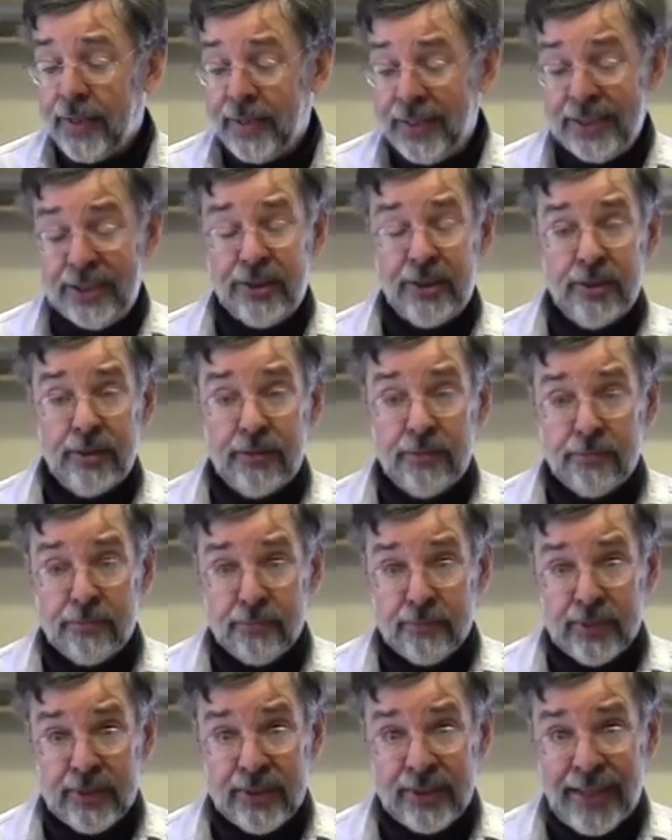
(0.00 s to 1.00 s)
This
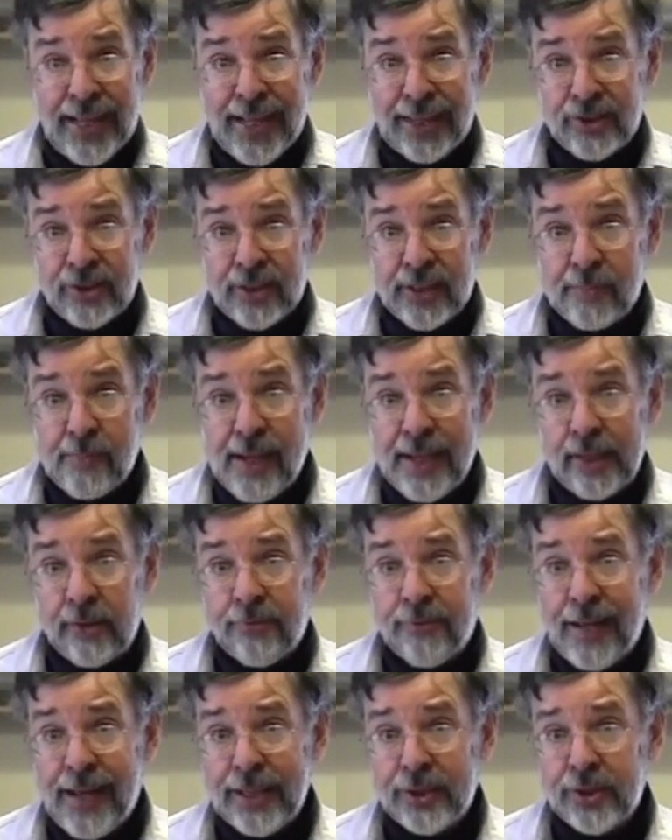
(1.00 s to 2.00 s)
is actually
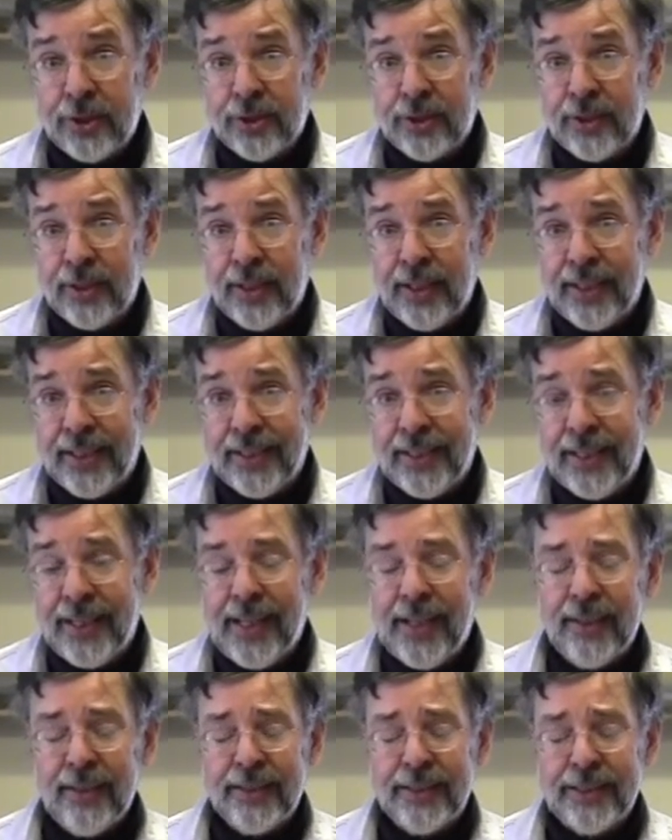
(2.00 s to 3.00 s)
manufactured in
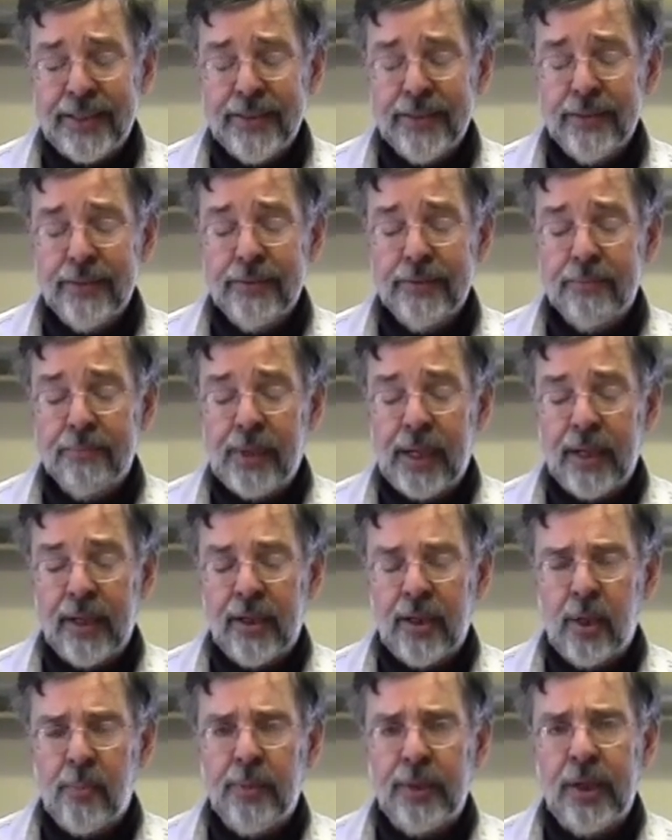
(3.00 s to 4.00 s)
Italy by a
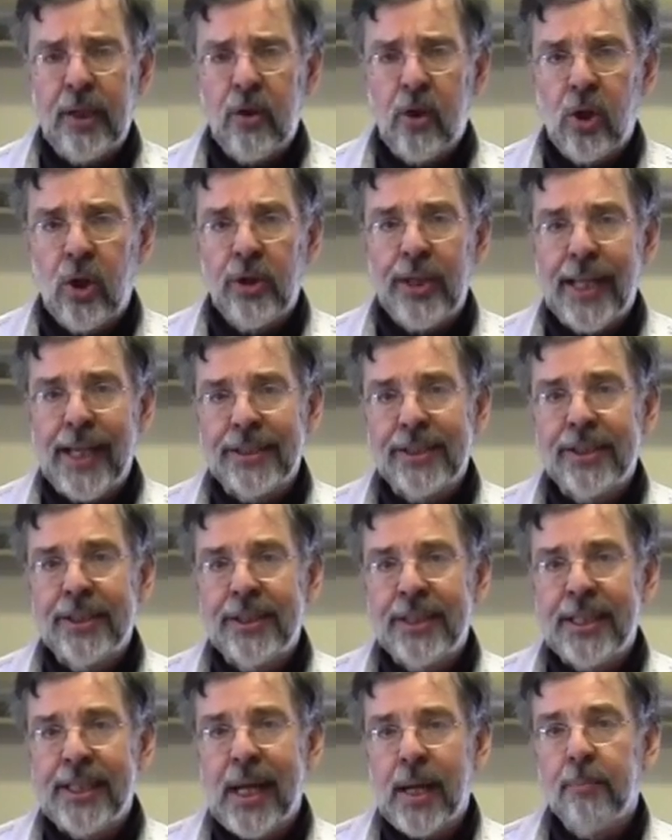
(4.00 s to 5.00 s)
company called
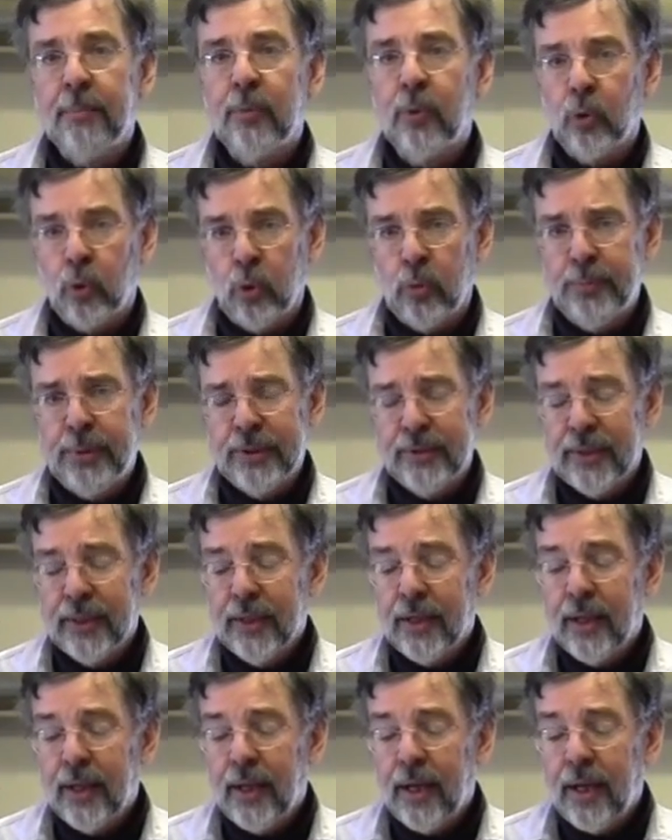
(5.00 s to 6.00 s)
SCM Group.
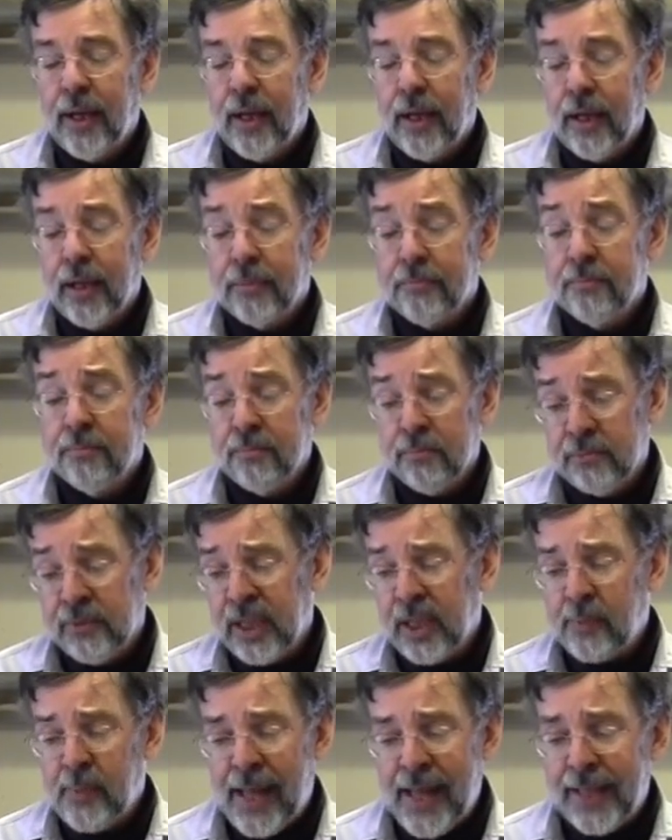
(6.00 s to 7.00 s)

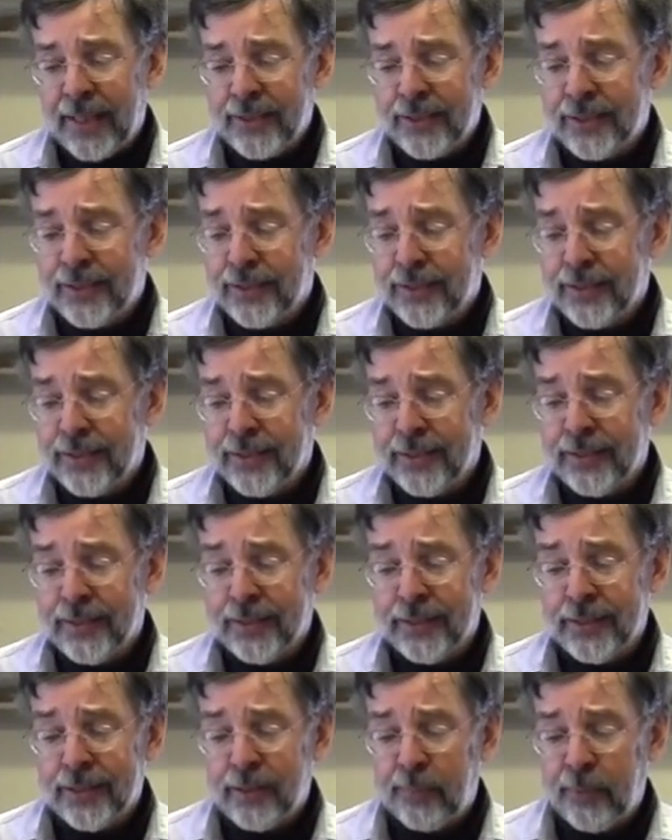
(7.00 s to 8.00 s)
MiniMax
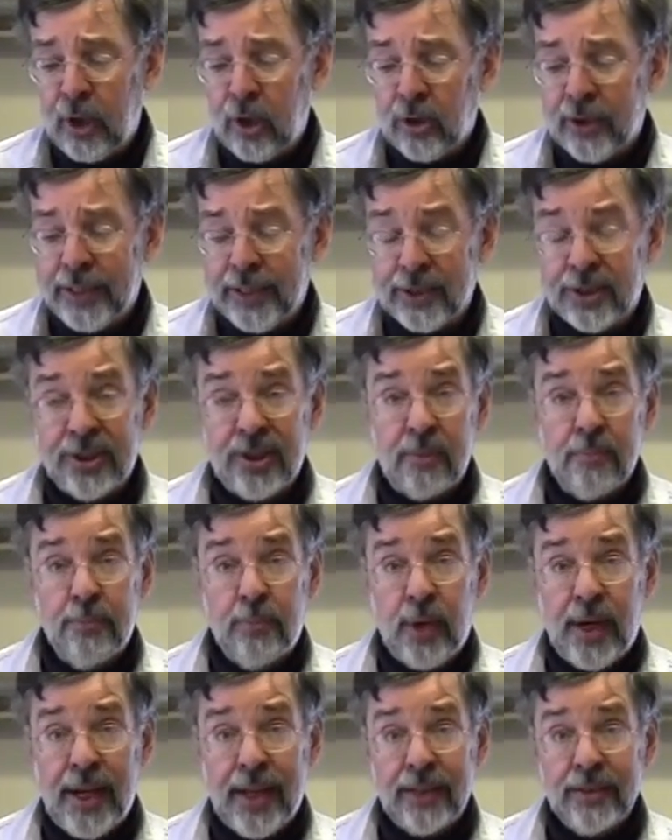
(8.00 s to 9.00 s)
is apparently a
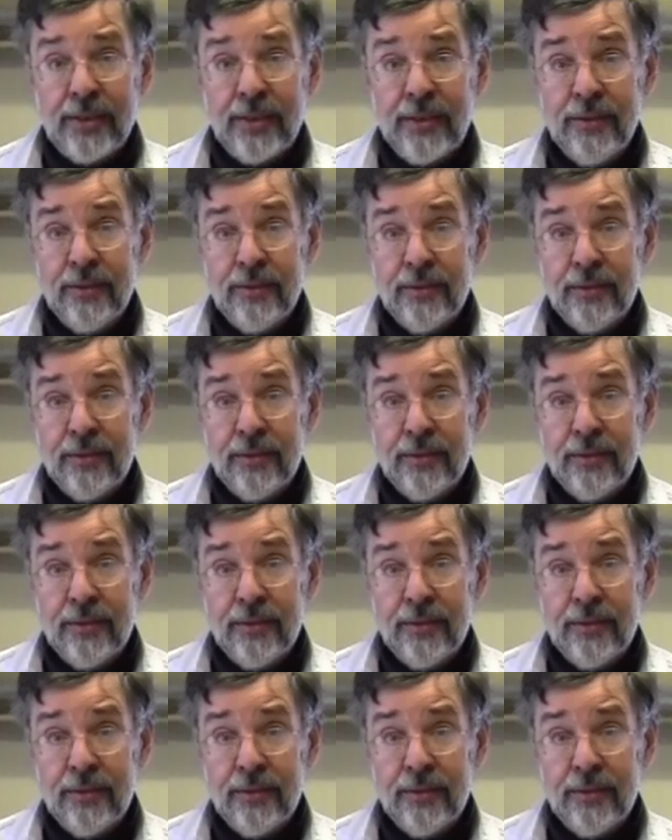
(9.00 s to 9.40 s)
sub-brand